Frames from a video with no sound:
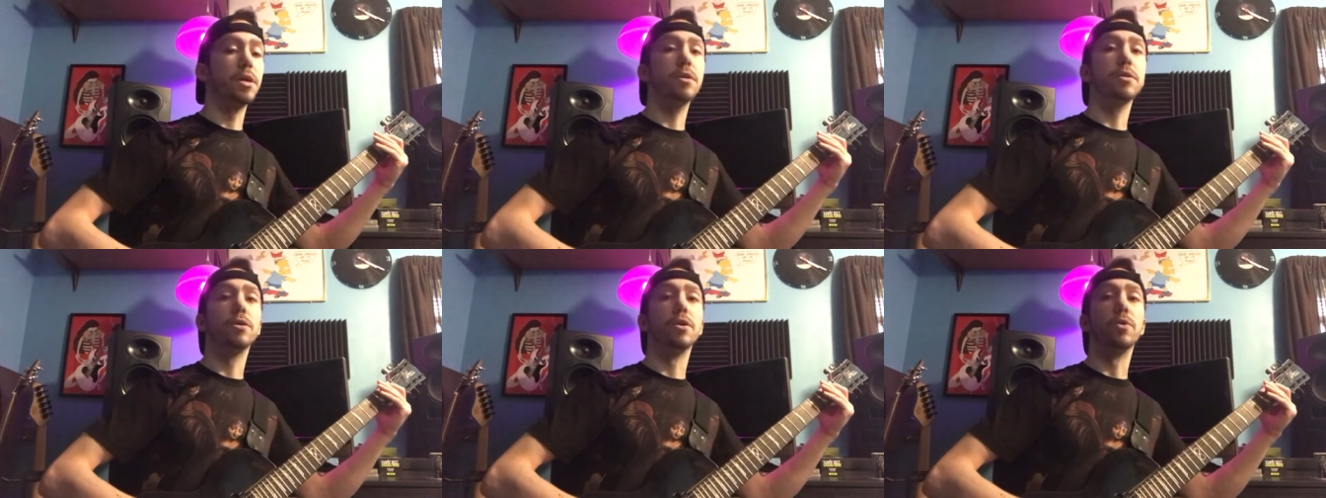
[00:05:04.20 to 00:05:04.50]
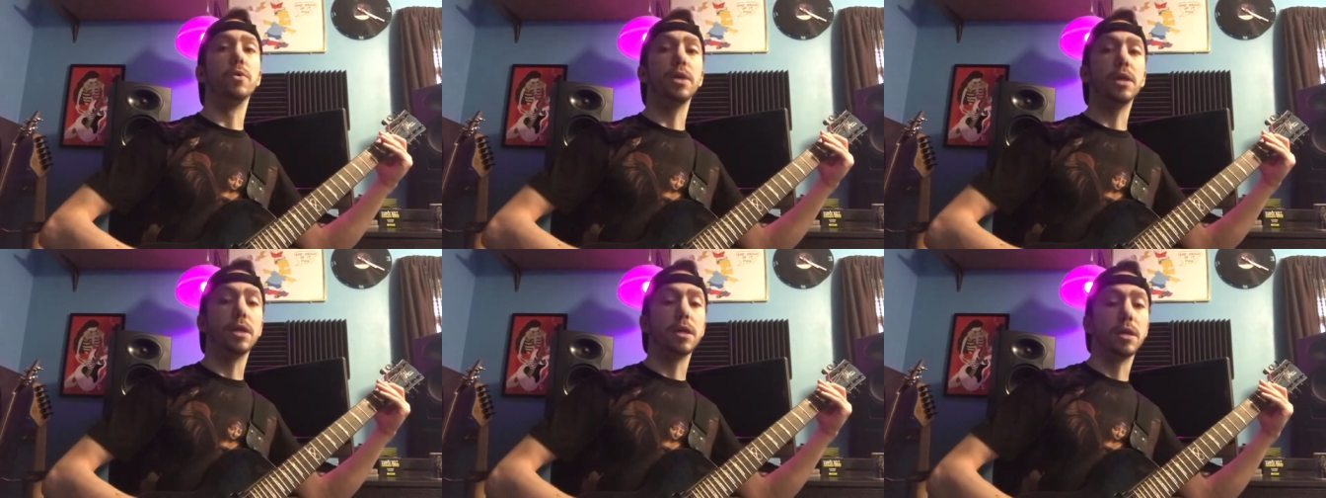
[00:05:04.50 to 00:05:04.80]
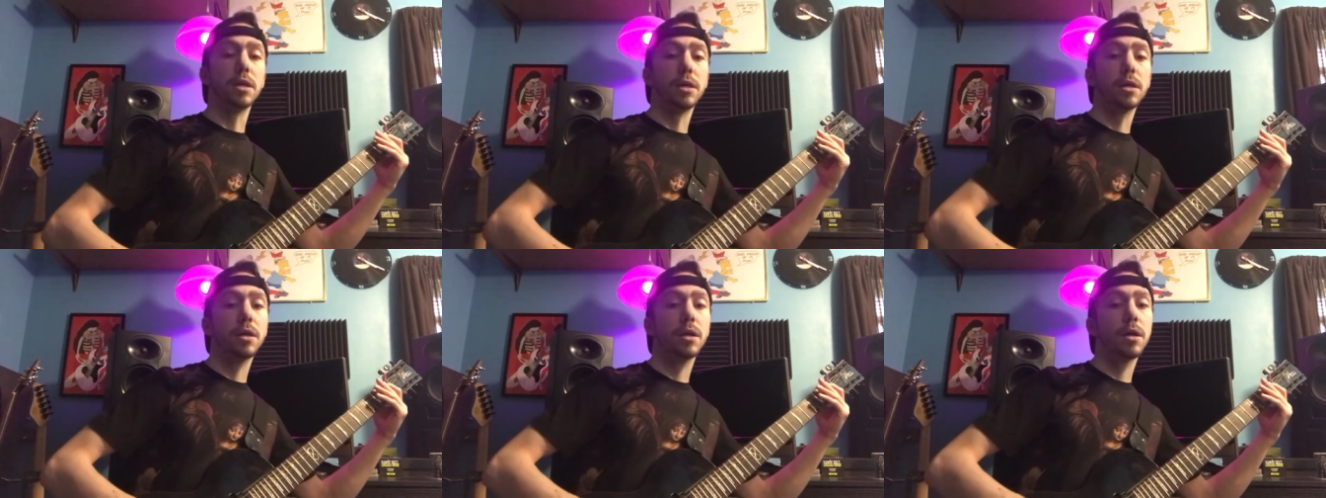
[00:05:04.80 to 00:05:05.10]
and go
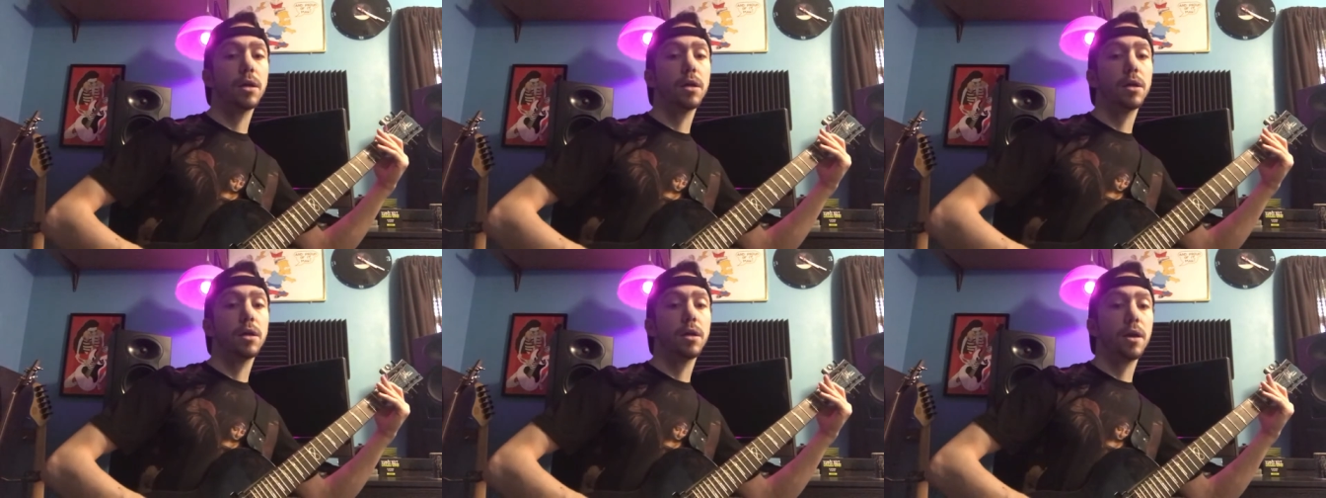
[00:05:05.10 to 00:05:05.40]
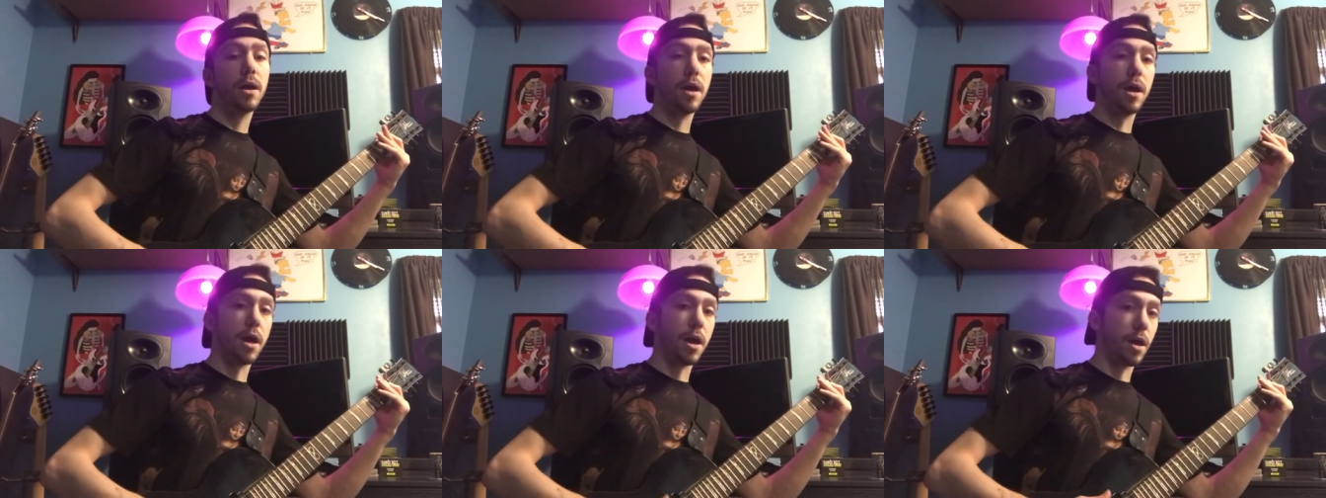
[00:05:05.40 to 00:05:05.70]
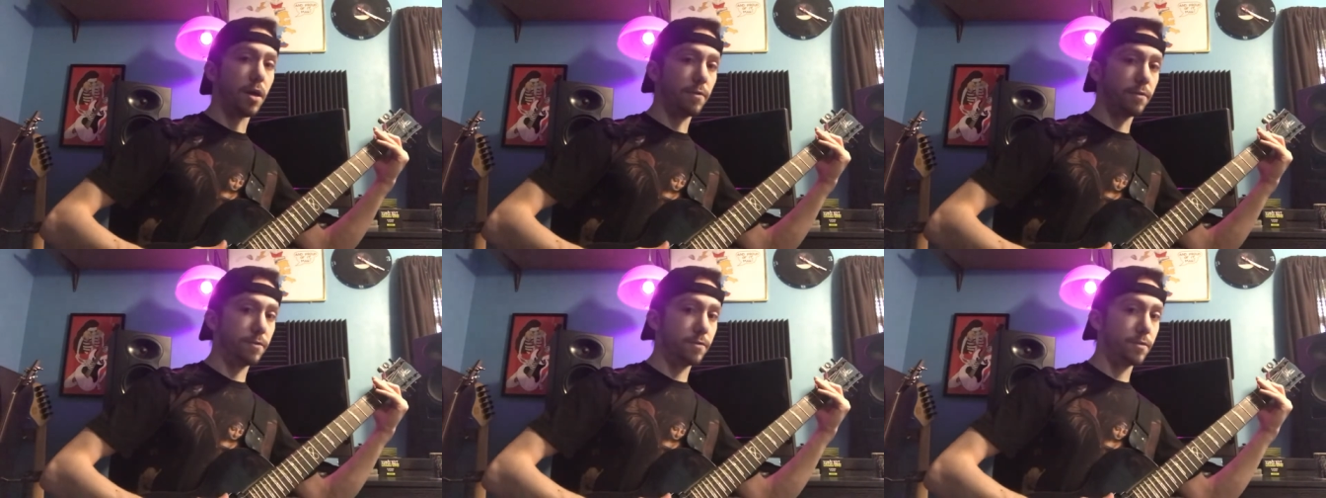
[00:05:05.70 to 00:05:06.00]
E, F,
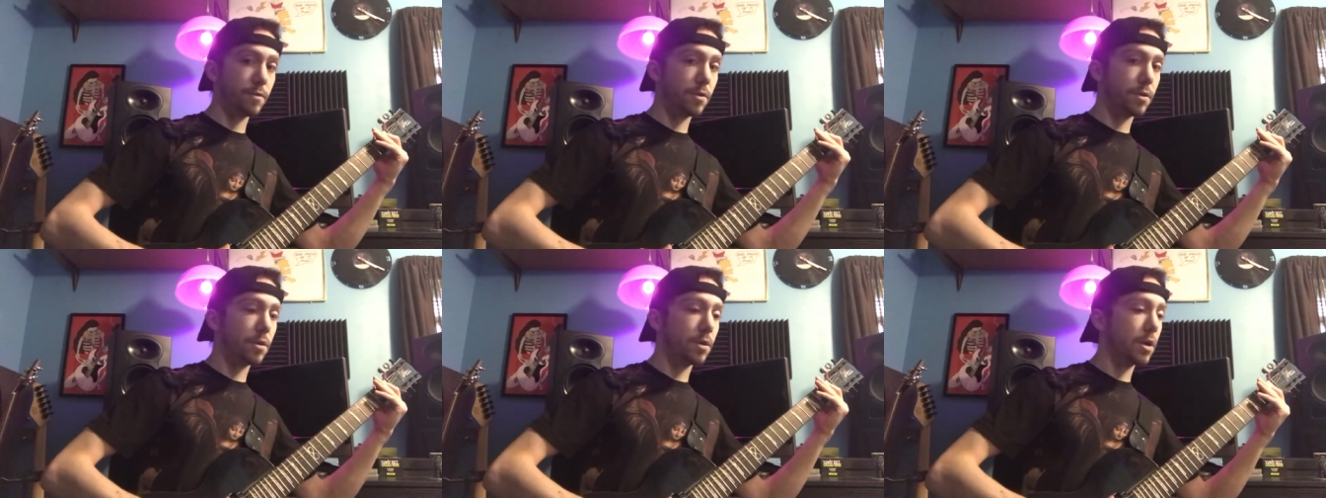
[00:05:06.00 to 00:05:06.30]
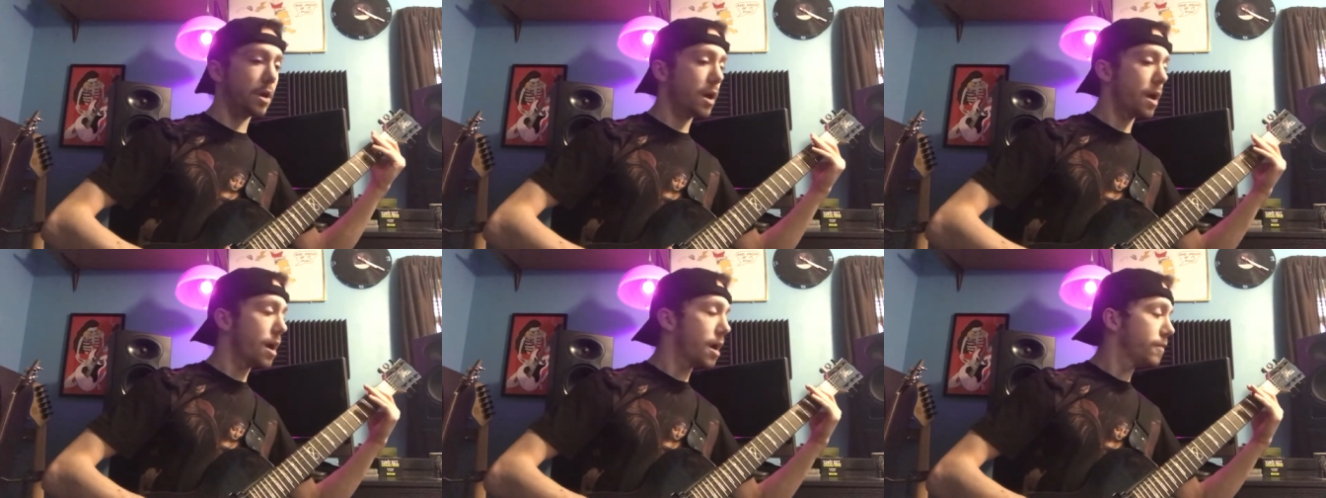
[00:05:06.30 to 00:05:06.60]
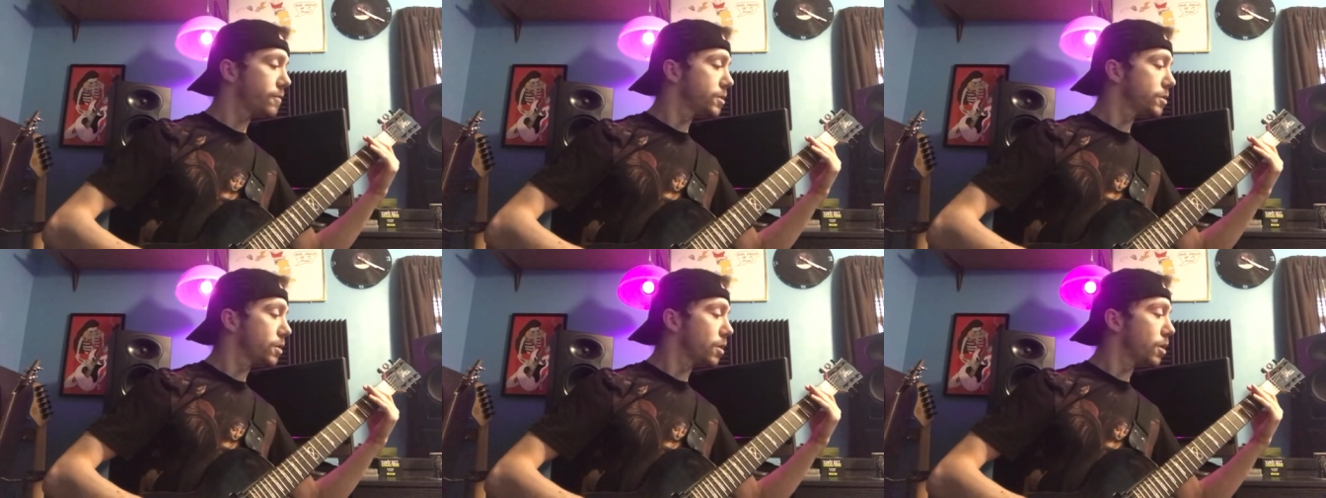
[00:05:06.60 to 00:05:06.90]
F
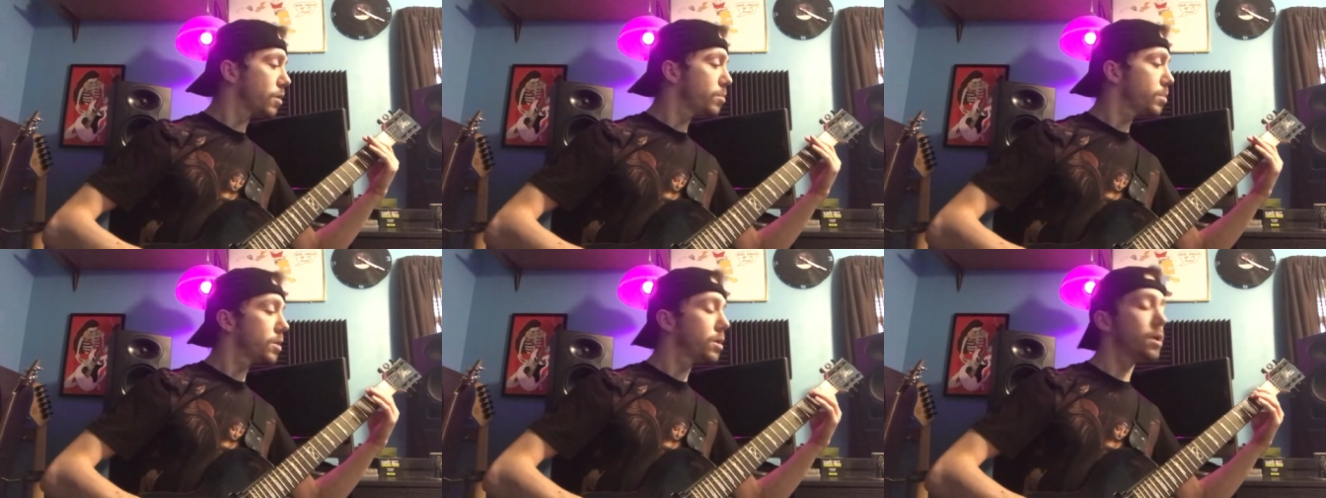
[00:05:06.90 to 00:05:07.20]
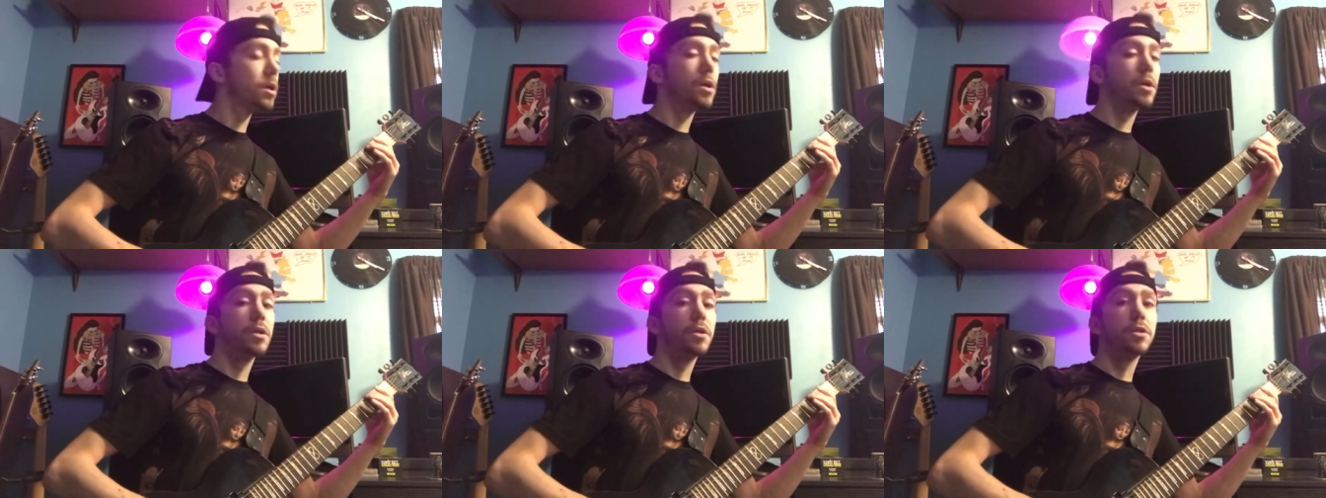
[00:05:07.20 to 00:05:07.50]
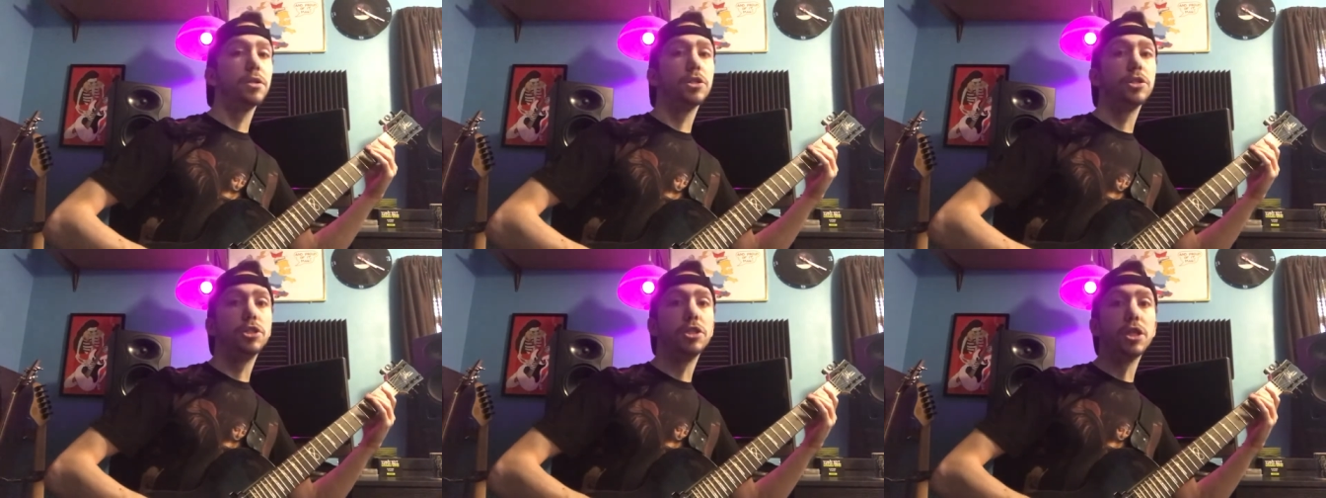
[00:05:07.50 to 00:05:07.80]
sharp,
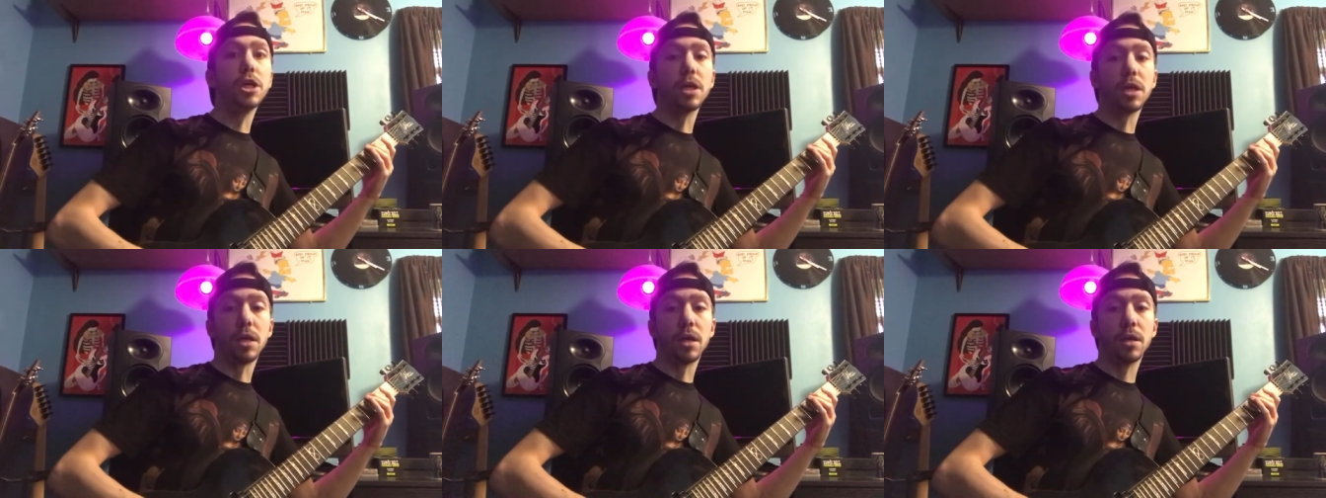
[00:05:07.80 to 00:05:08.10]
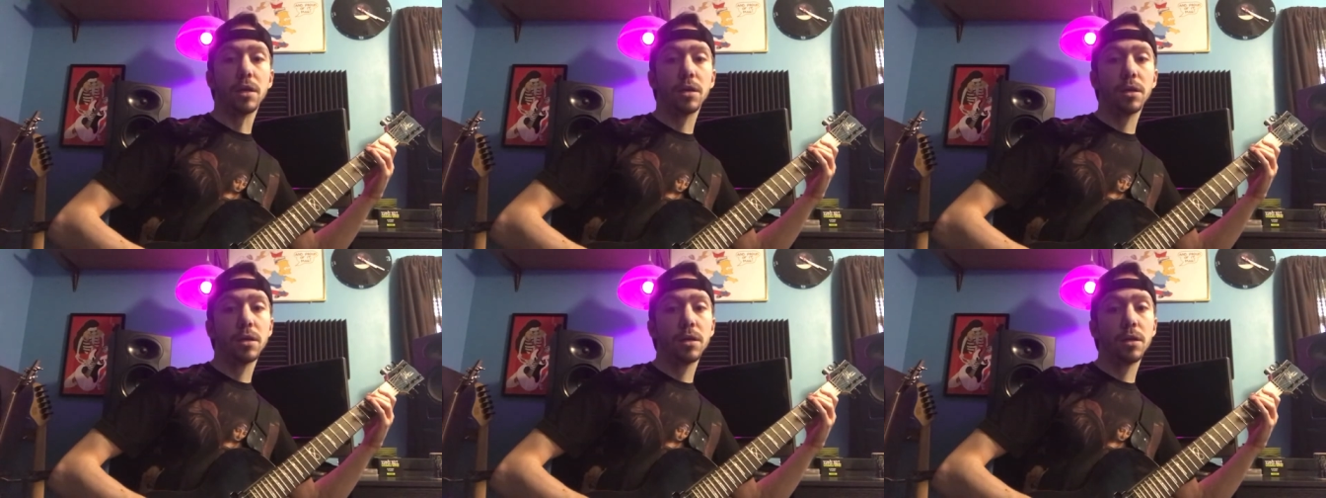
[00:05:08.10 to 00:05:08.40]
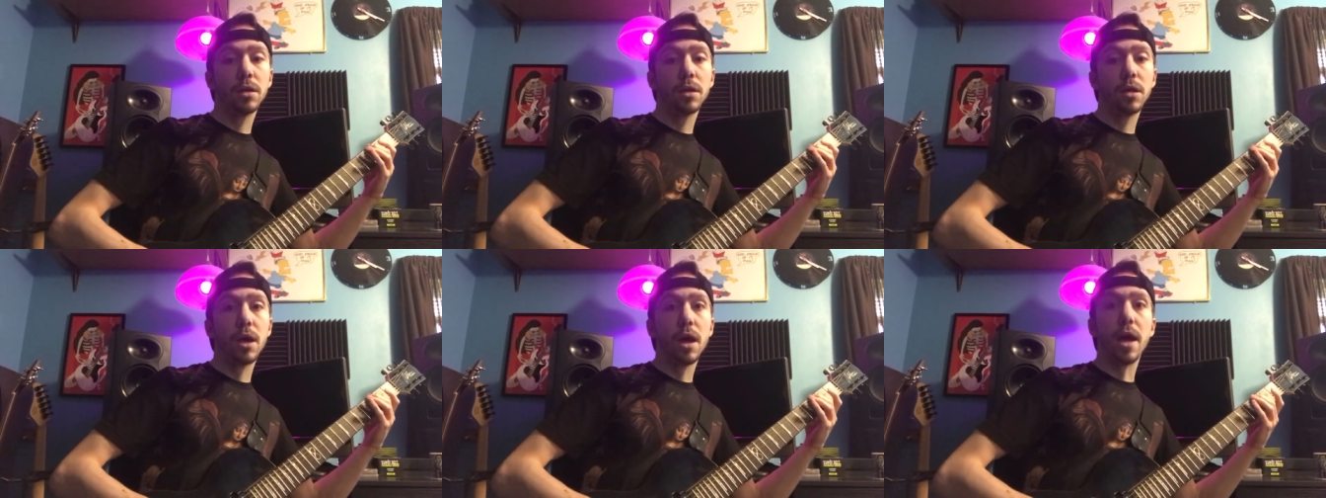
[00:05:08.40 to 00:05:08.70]
G.